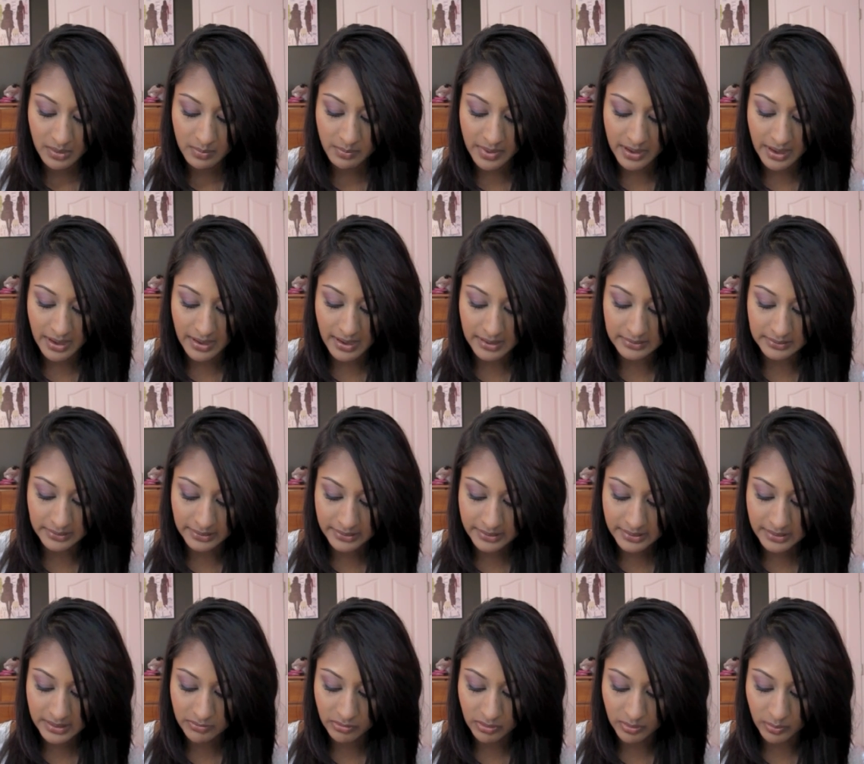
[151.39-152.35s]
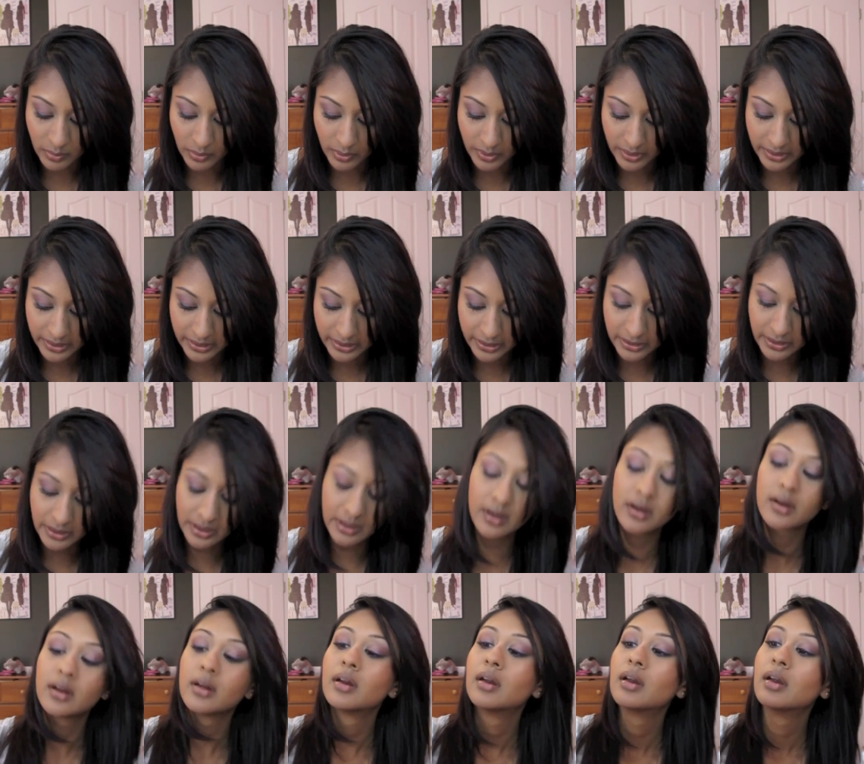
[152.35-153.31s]
but I like it even more
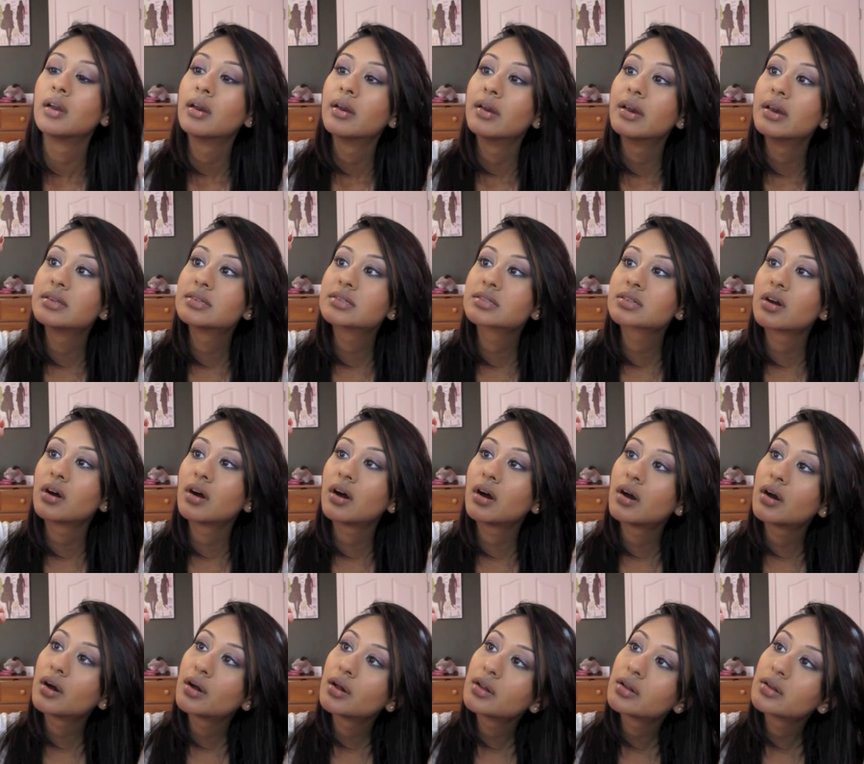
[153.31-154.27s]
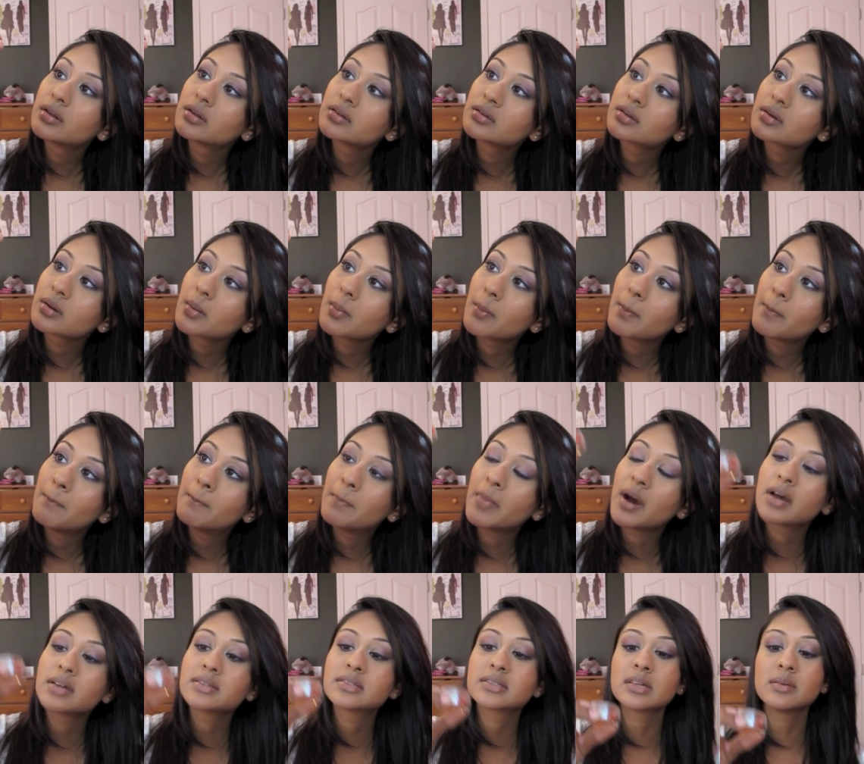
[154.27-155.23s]
here. It's called
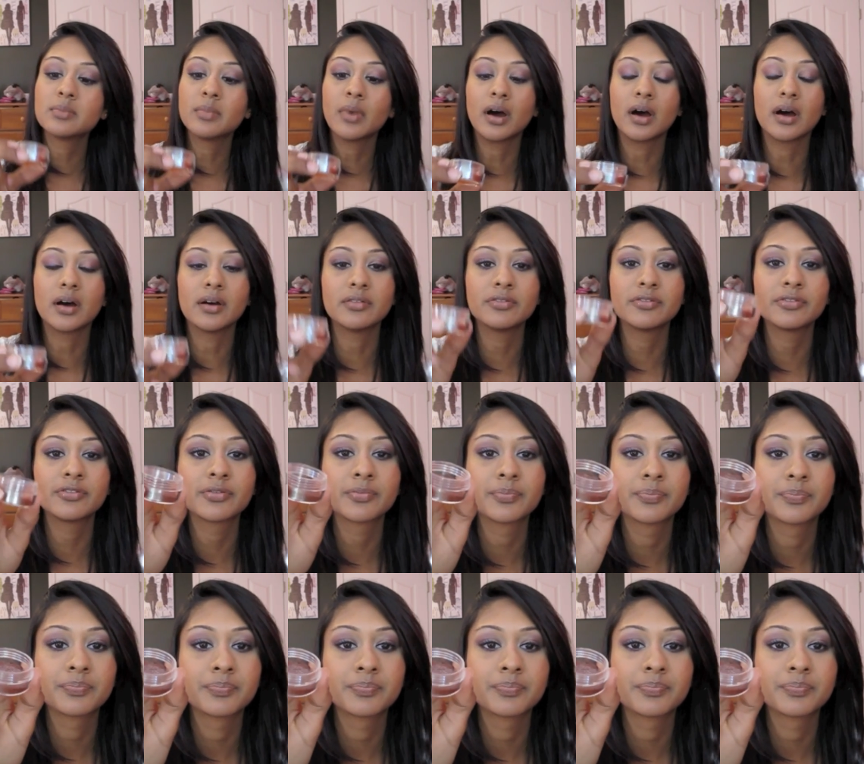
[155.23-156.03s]
Mossy Mauve.